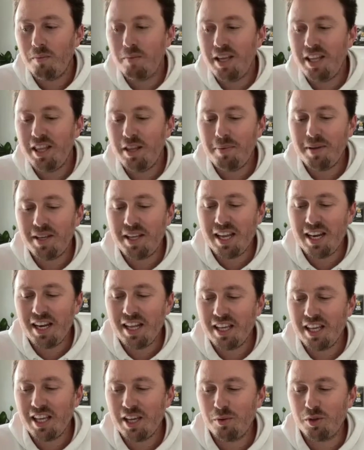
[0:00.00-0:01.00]
In the
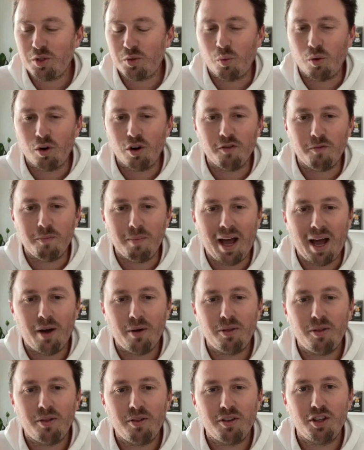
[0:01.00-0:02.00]
beginning, it was word of
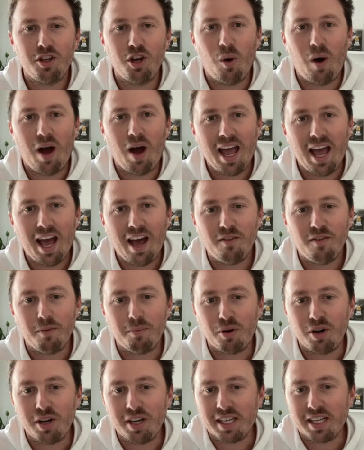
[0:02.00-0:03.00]
mouth. I have a
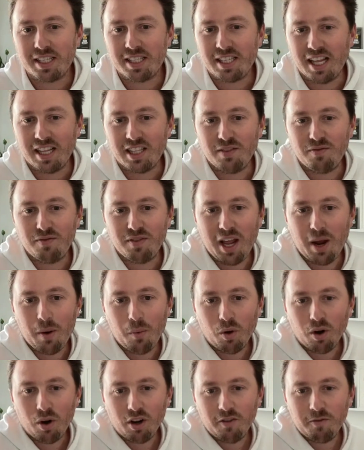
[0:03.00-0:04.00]
pretty extensive
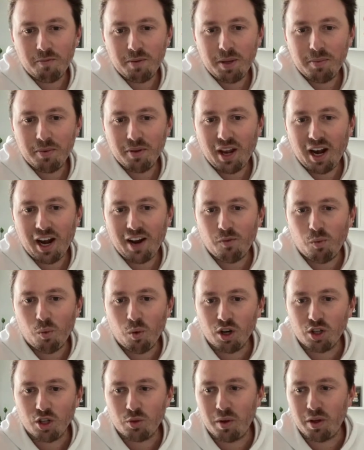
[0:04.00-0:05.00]
network of people that I've
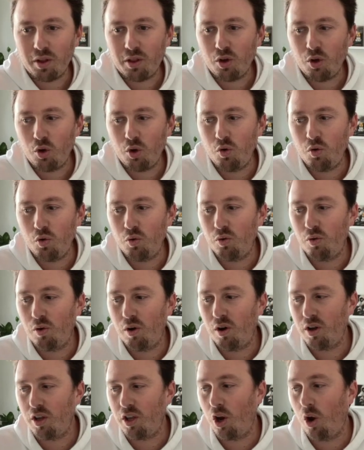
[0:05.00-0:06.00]
worked with who,
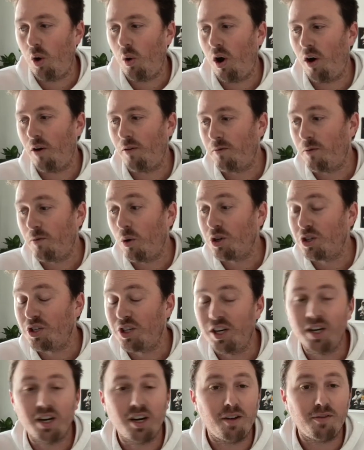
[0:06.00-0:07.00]
are
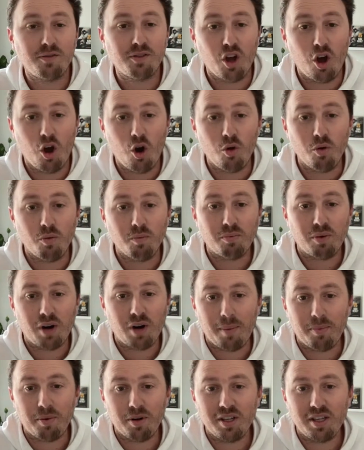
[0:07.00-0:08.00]
fortunate enough to own
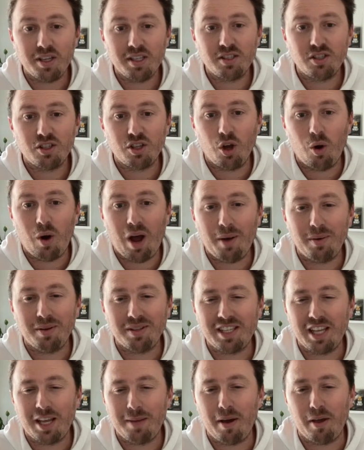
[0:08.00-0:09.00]
properties. So I would
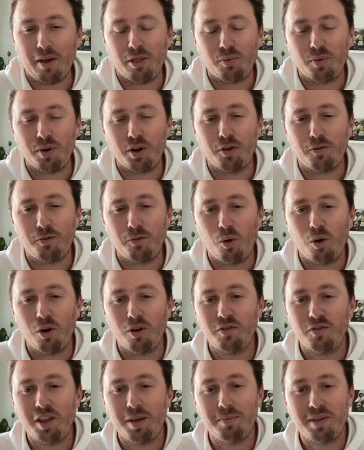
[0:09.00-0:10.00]
say about 3 or 4
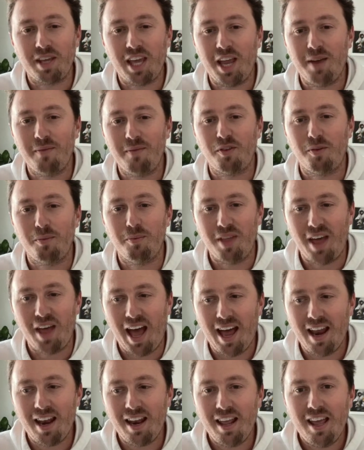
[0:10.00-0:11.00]
of them came from
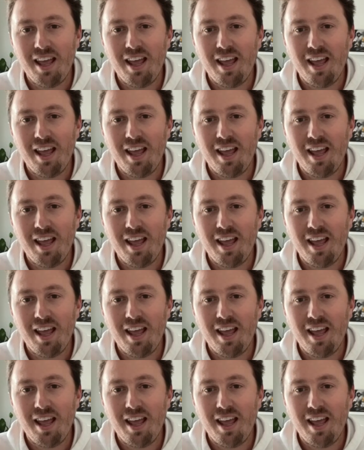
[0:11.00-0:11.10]
that.